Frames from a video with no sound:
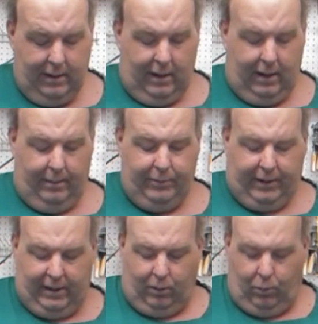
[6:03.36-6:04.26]
You
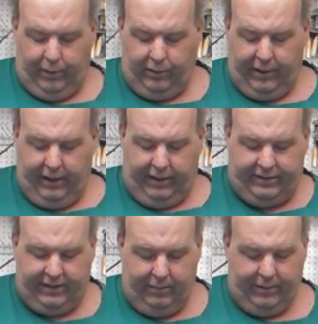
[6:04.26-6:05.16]
got a little window here. You can
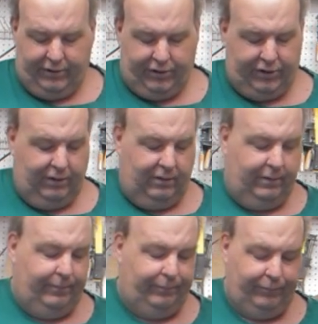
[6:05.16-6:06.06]
see what you're
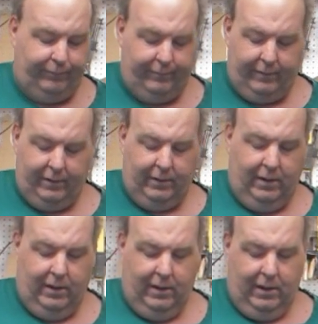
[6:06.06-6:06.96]
shooting.
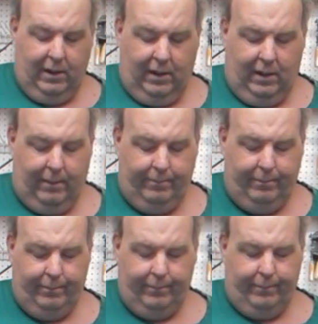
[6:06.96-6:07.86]

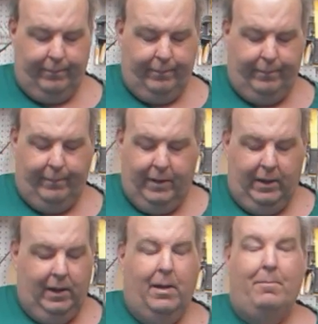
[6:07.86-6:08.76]

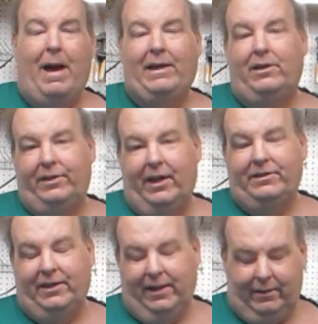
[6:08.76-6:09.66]
Mine are
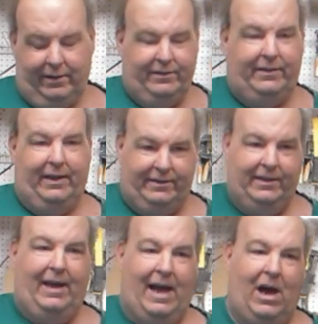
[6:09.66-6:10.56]
dusty because they
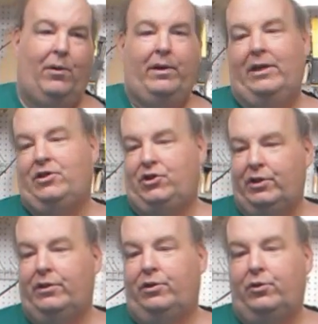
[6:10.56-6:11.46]
sit out, and they
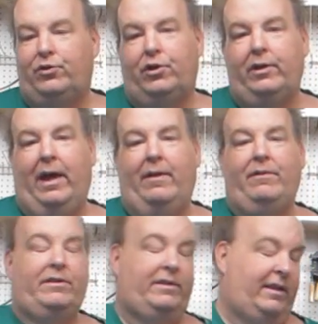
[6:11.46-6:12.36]
shouldn't. You shouldn't have
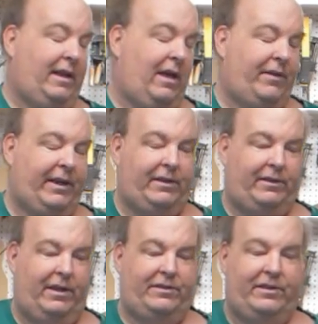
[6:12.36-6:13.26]
these sitting out. They get
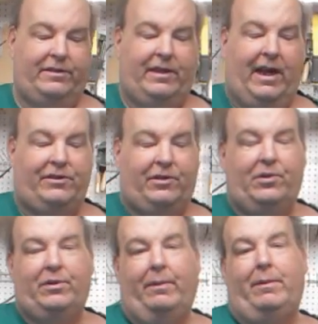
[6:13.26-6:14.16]
dust inside,
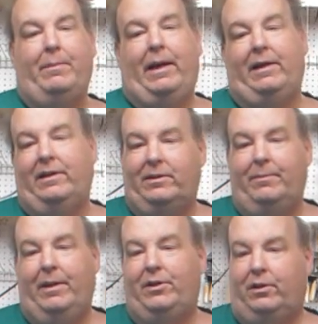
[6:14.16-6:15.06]
screws up the
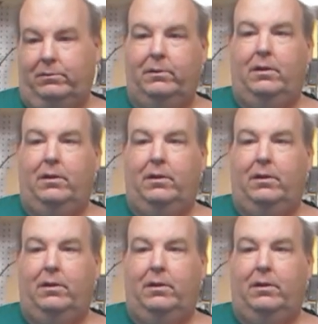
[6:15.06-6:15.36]
mechanism, then you're